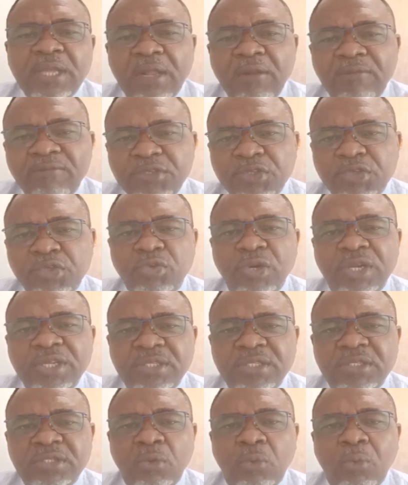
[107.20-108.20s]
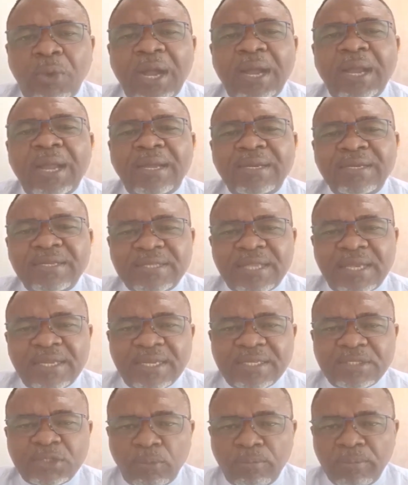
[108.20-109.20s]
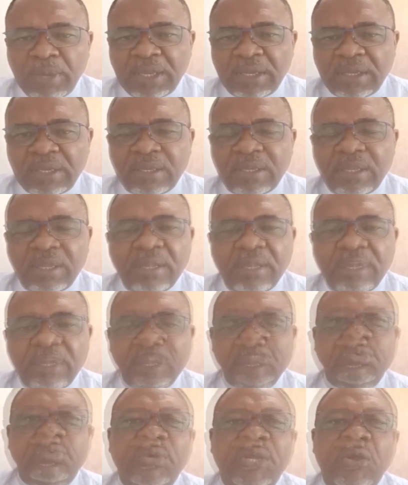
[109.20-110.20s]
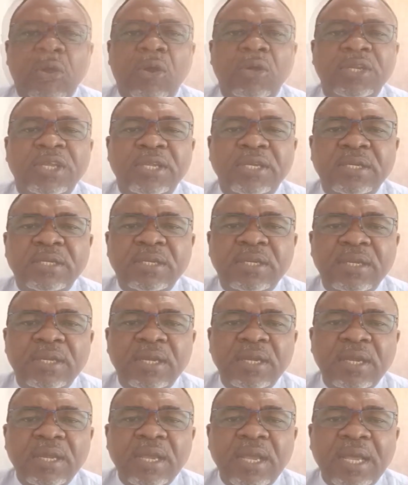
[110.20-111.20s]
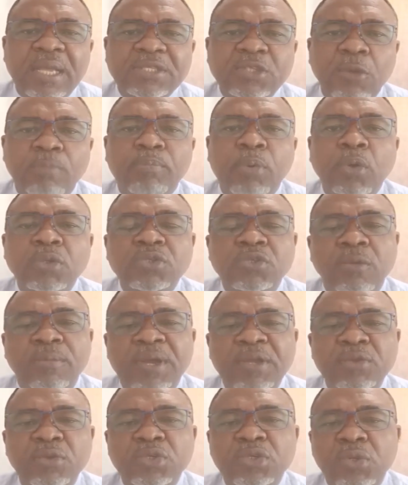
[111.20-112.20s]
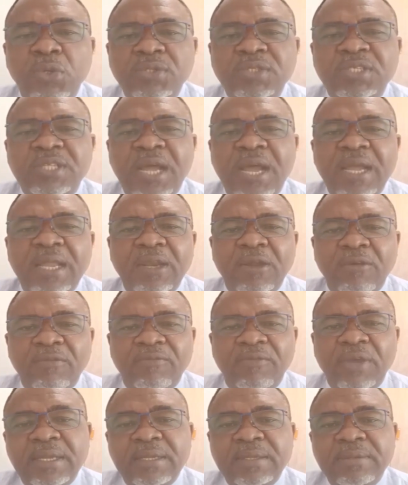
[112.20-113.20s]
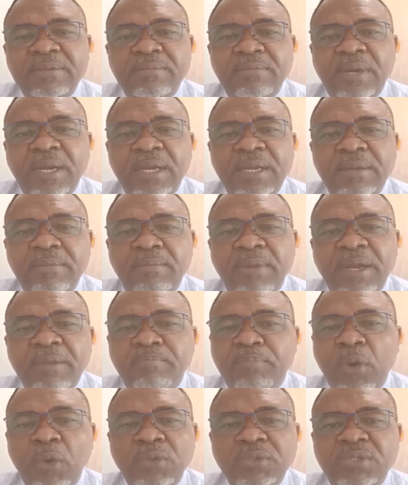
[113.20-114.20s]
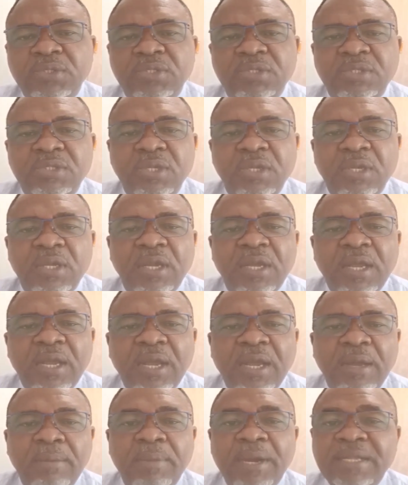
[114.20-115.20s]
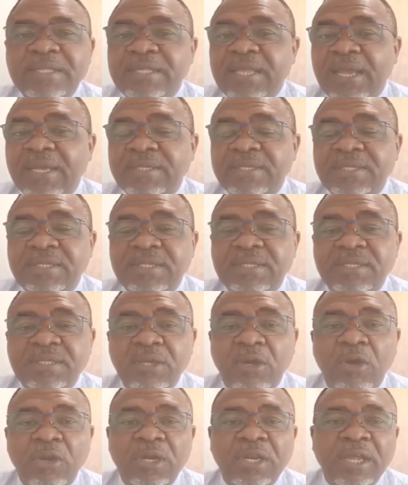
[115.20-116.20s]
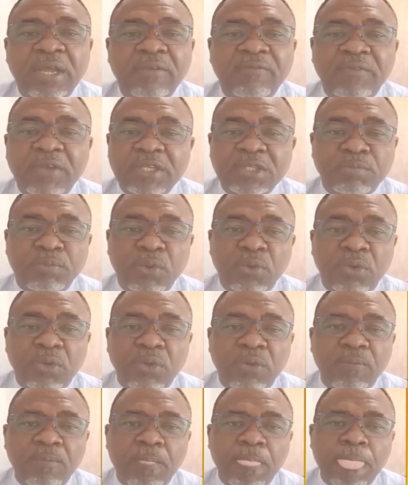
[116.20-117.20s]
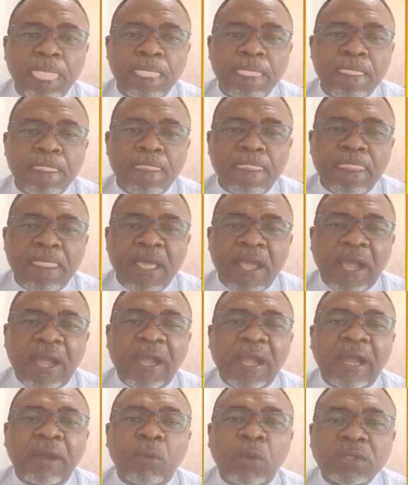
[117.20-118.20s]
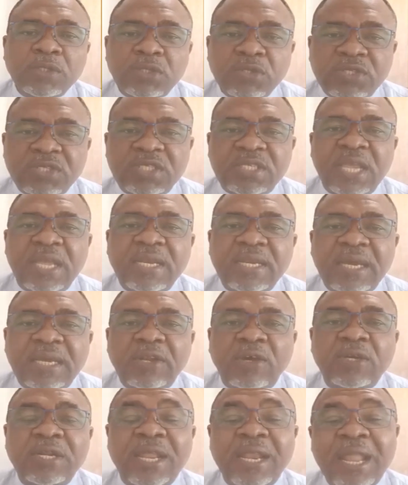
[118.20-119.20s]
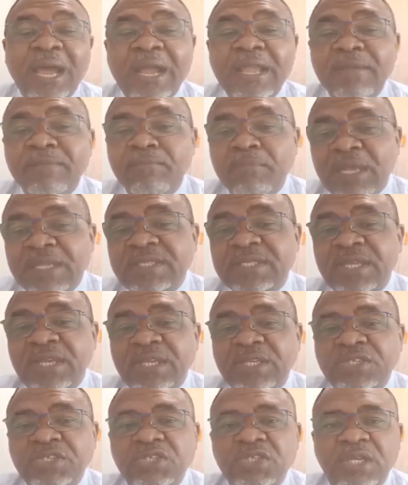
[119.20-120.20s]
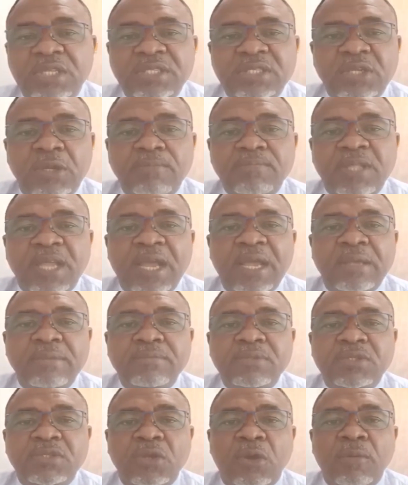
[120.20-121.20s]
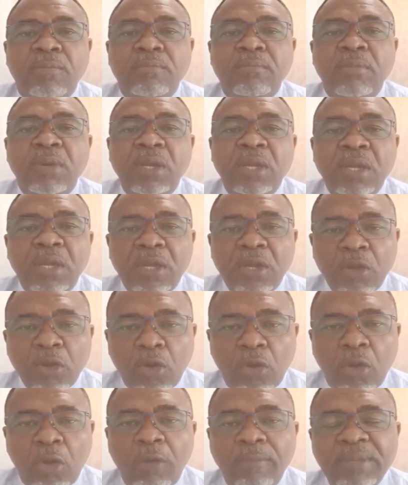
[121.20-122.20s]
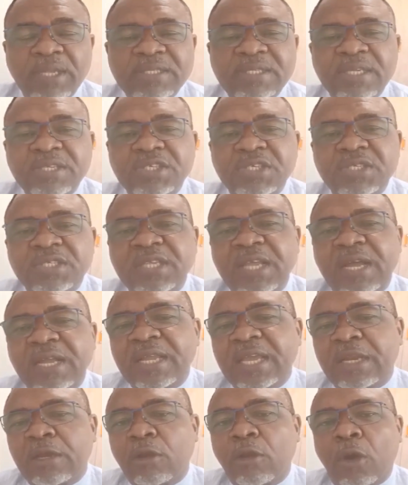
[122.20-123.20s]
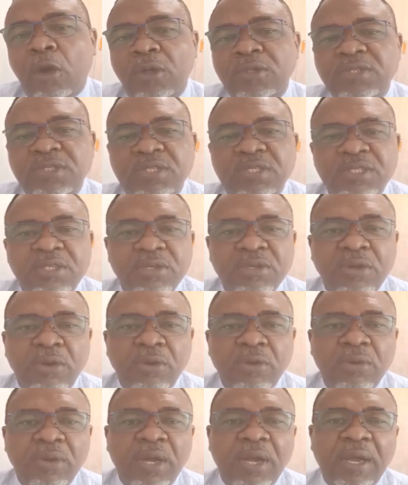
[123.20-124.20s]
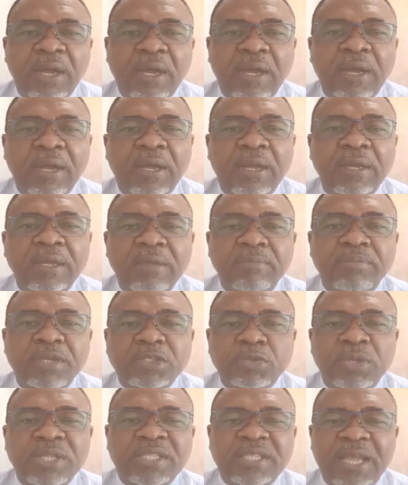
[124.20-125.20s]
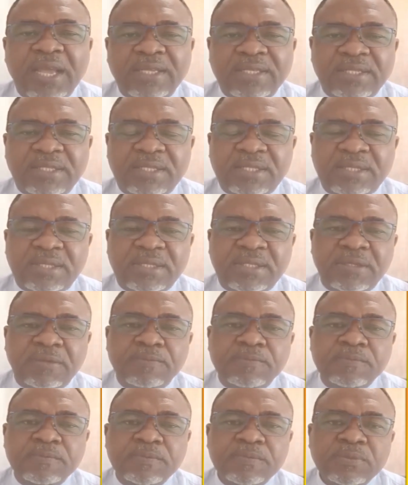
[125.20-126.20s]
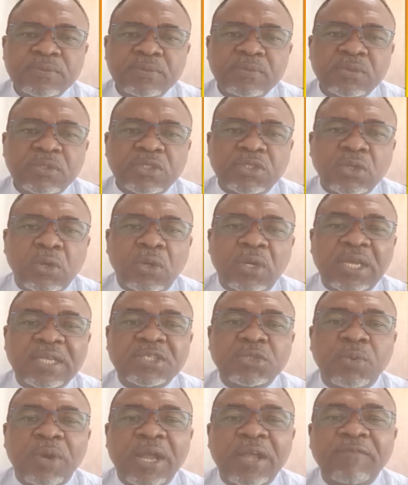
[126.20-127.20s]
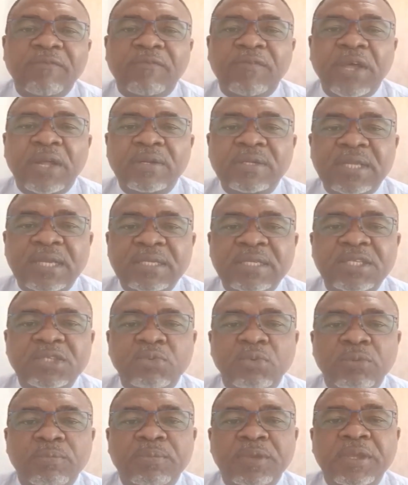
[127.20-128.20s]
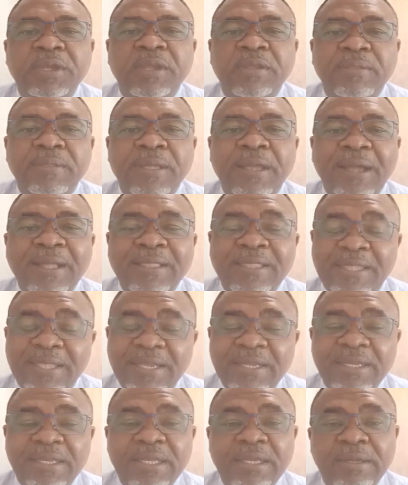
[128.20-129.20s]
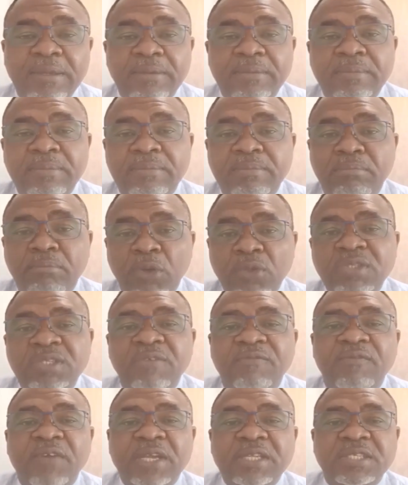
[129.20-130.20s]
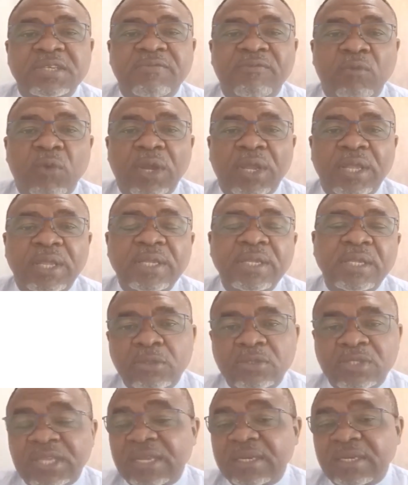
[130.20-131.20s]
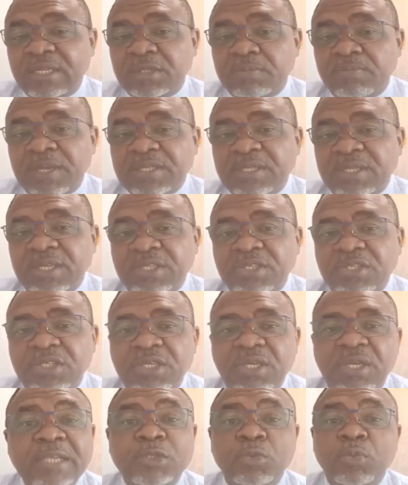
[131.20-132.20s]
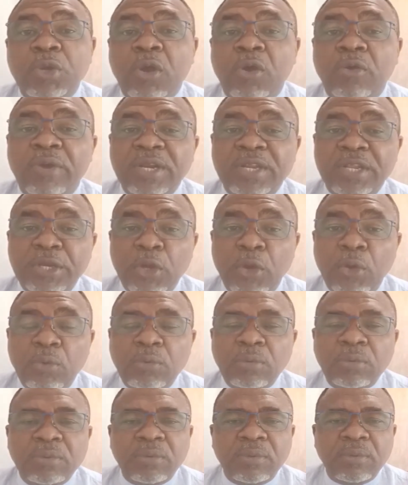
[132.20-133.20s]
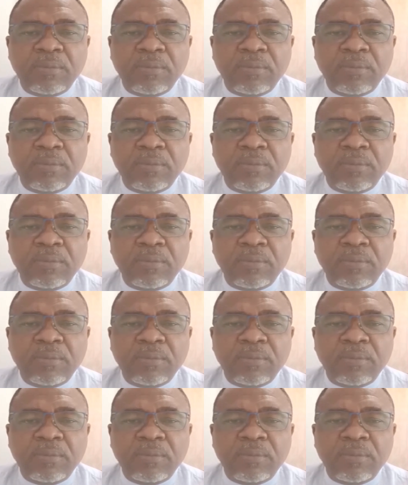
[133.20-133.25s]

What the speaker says: delve straight to why I decided to make this recording as opposed to my usual style of my posts by texts on Facebook. I want to send an underlying message, and sometimes some core messages get lost, in between texts. So that's why I felt that this would be, I think, the most effective way to send this message. As we already know,